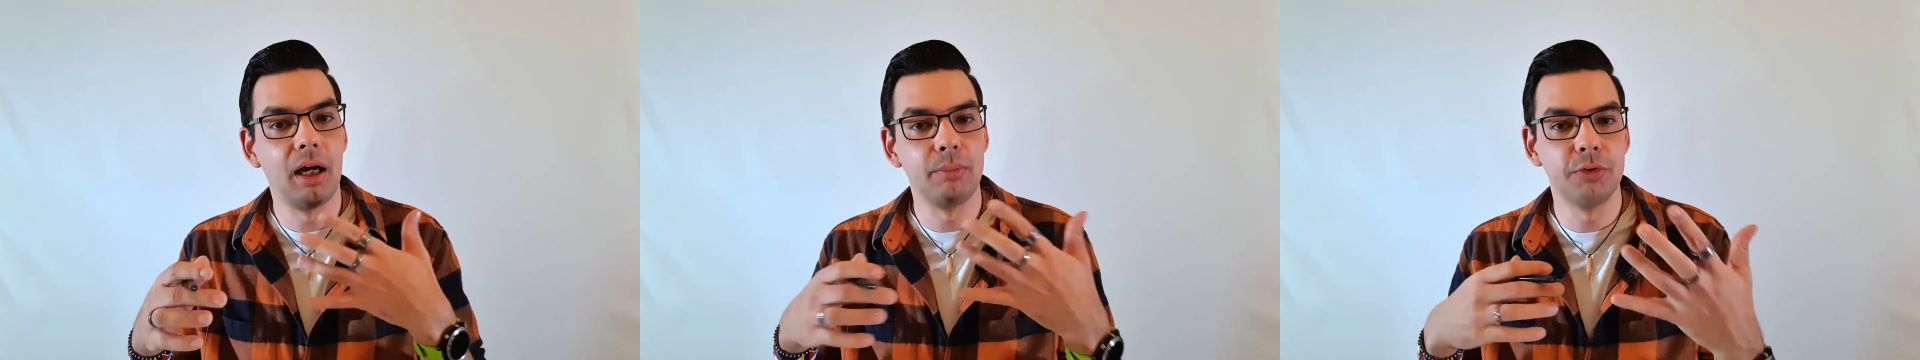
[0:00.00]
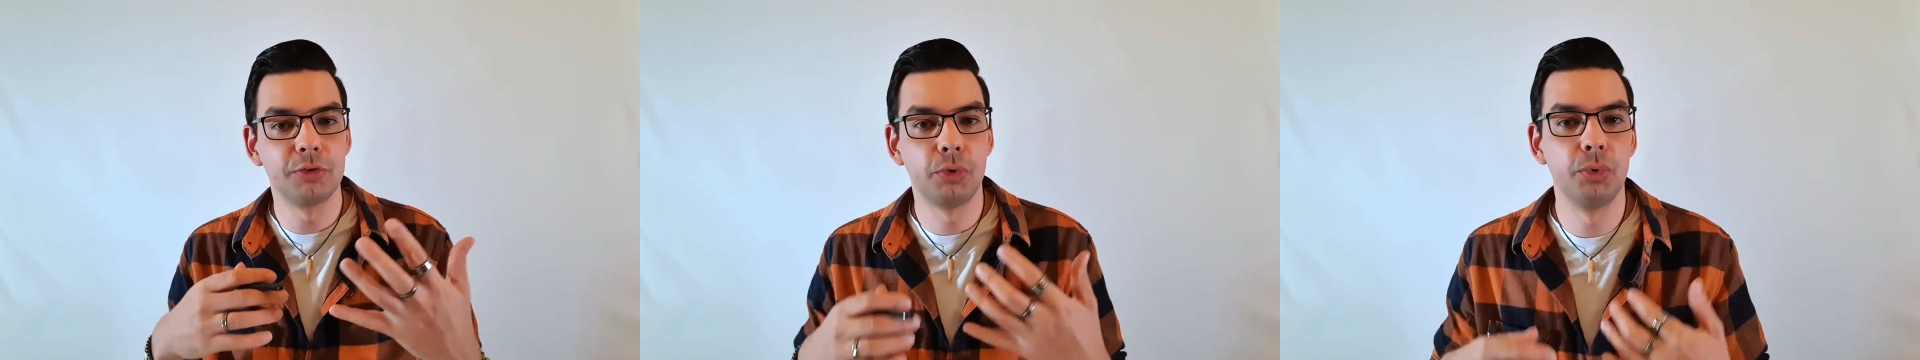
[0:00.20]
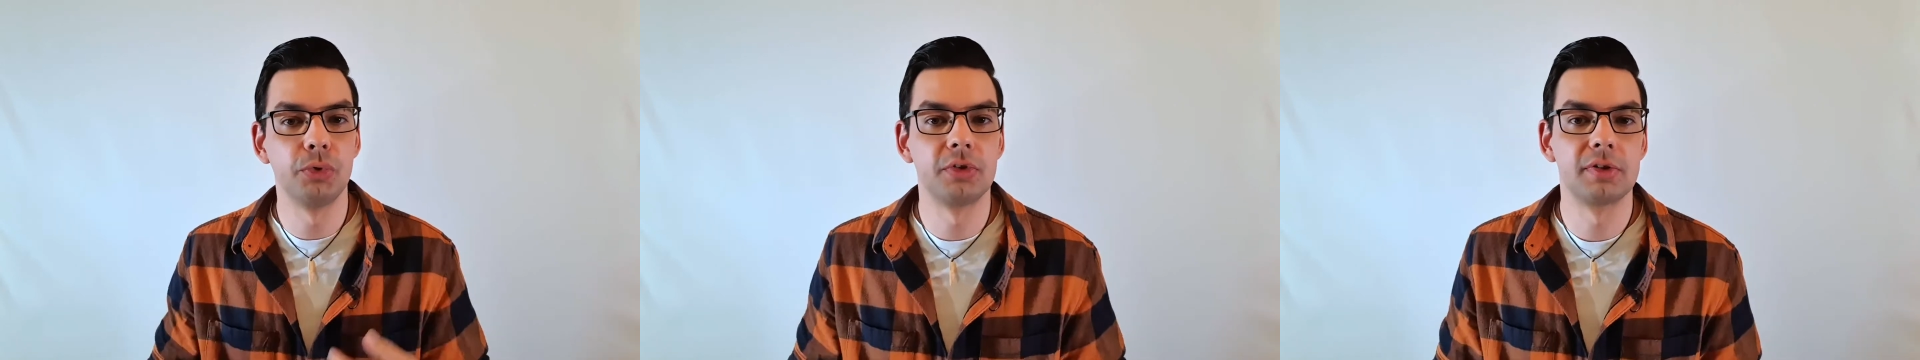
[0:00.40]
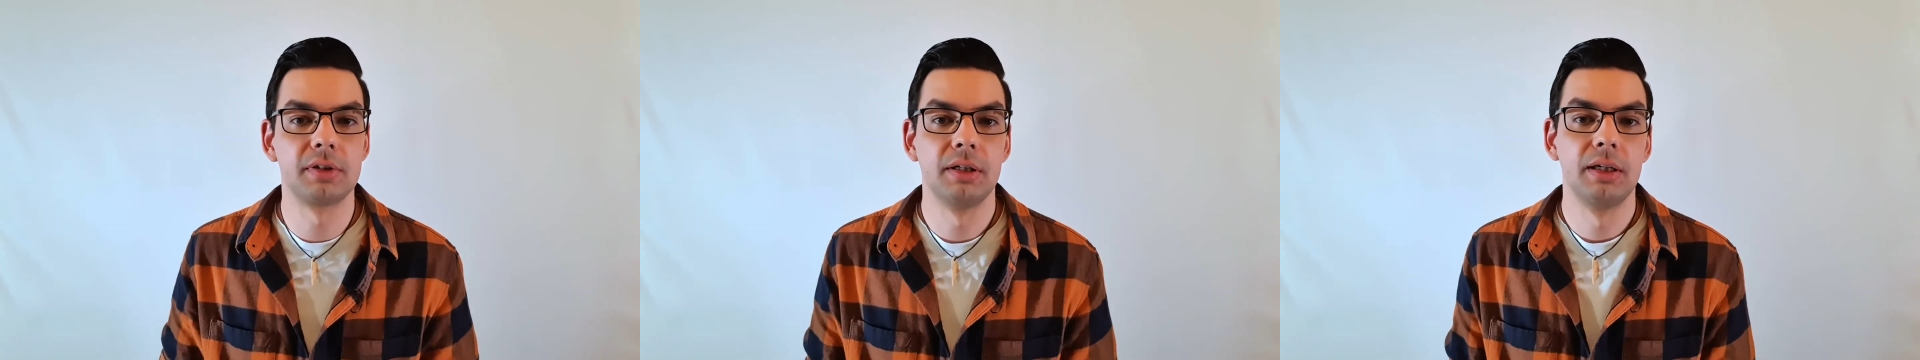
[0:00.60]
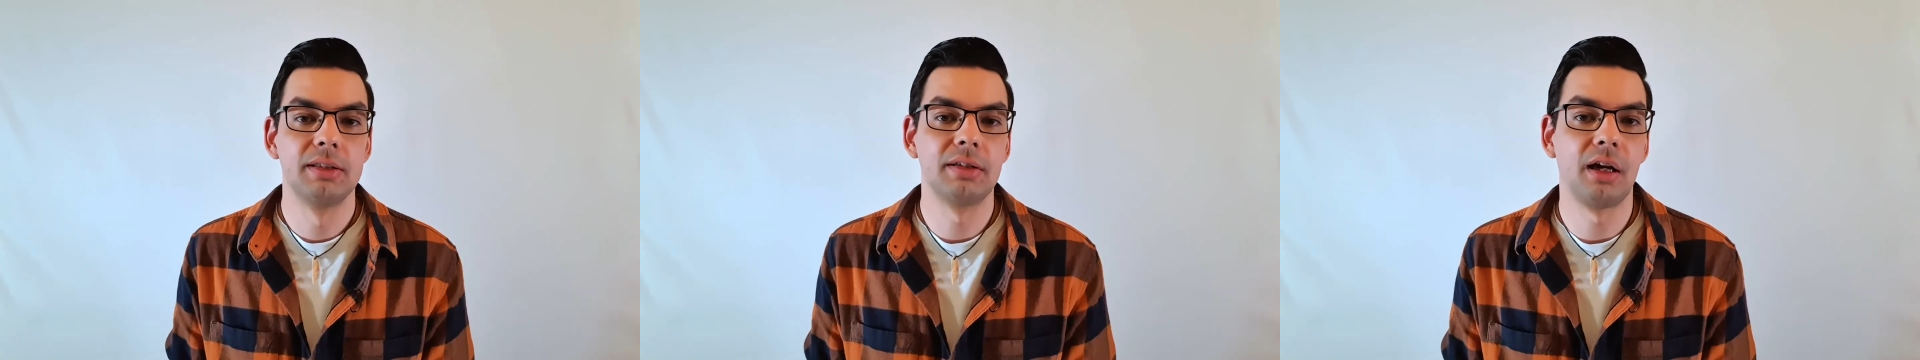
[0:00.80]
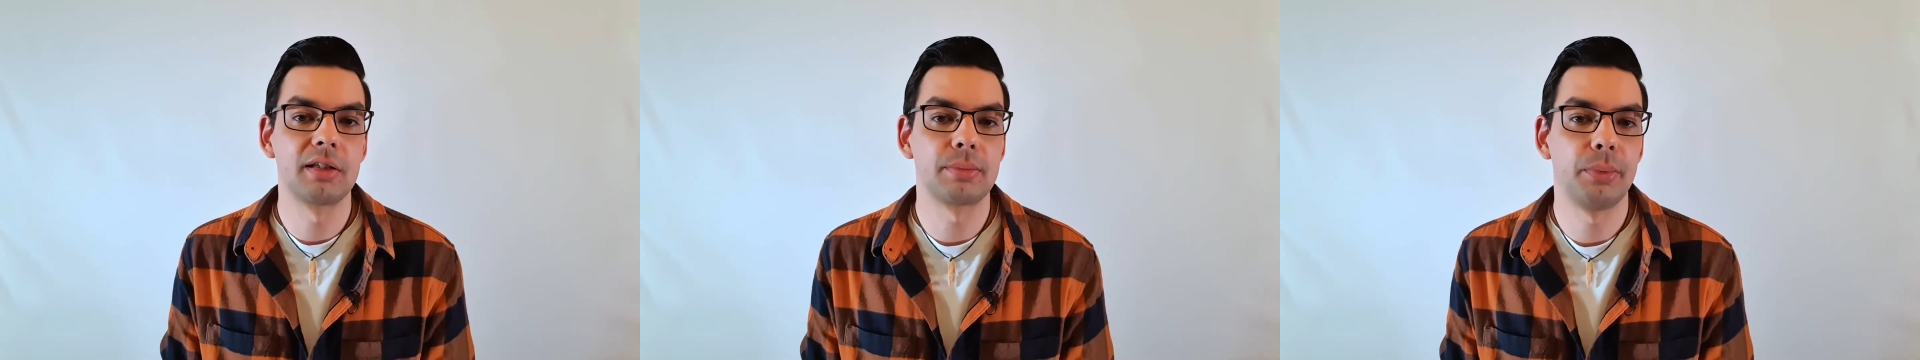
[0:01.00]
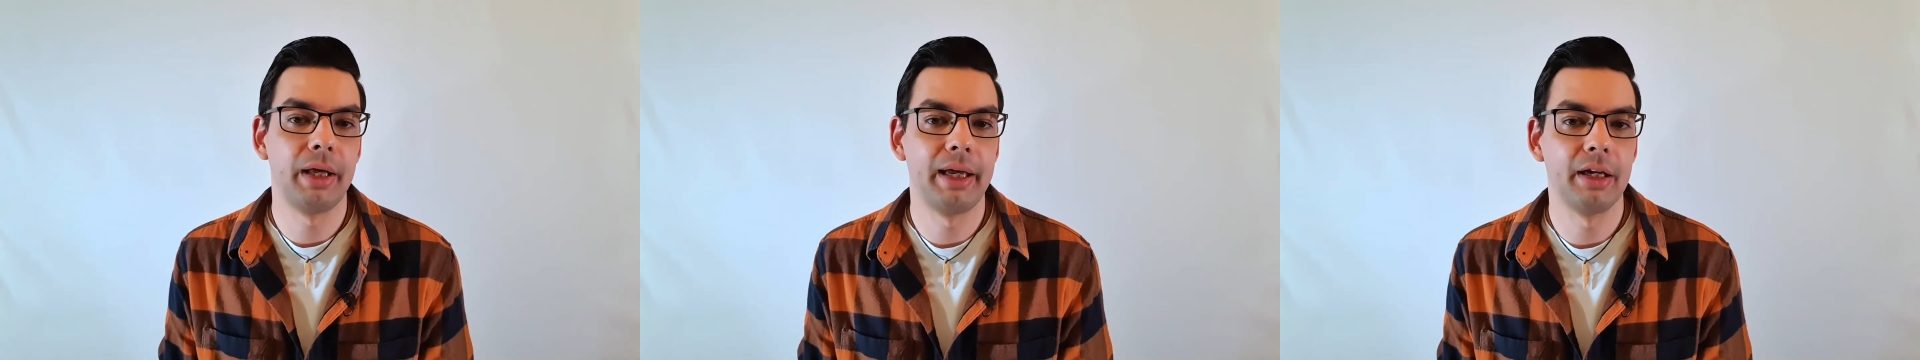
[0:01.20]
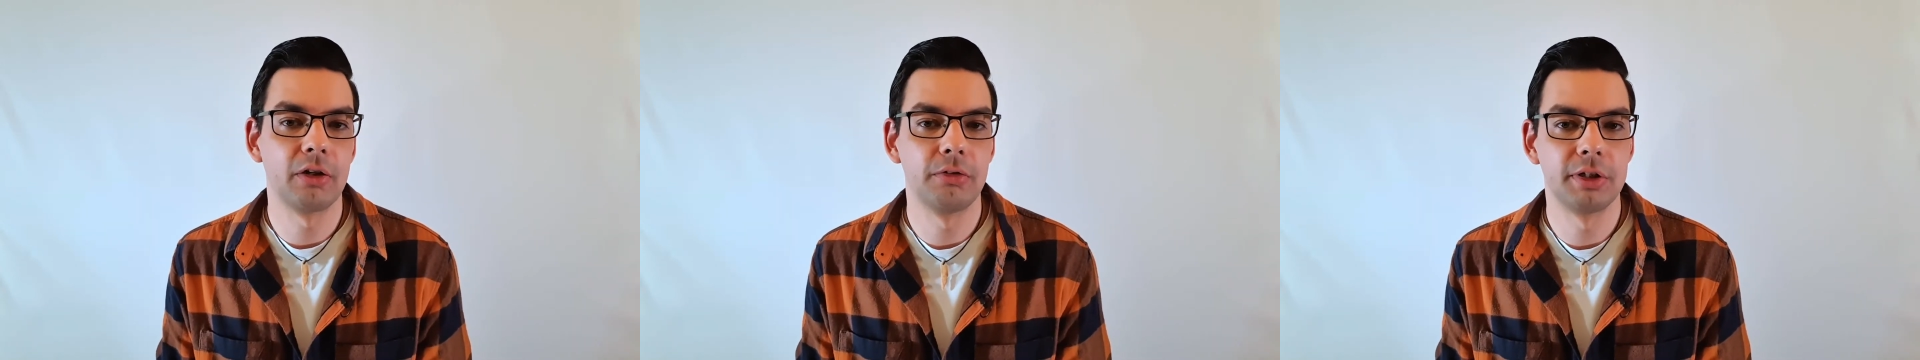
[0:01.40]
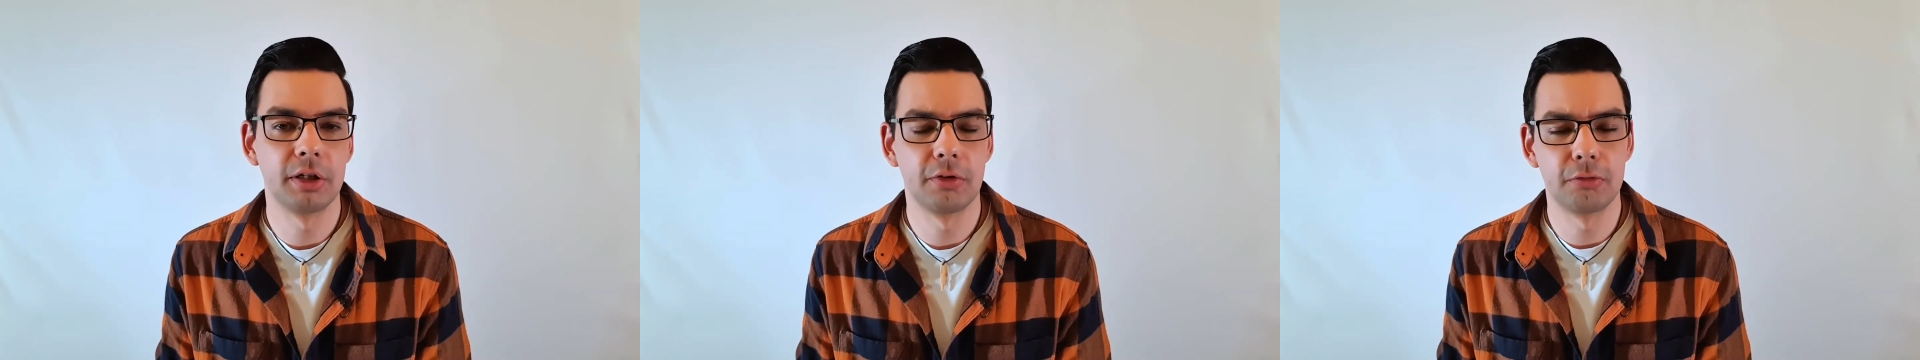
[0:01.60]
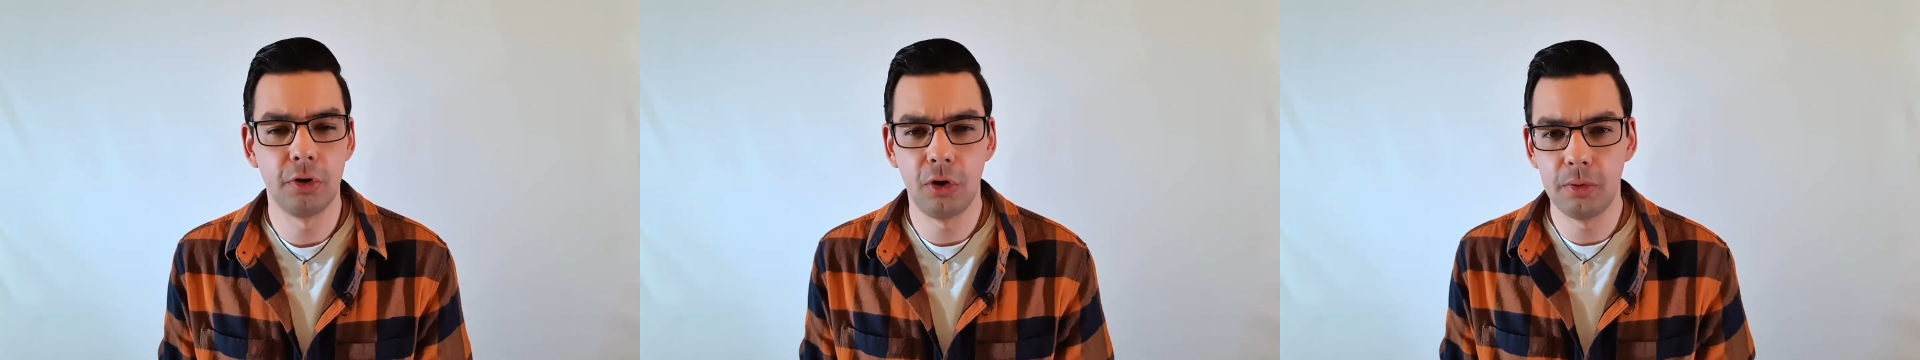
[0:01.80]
of course, does play a critical role,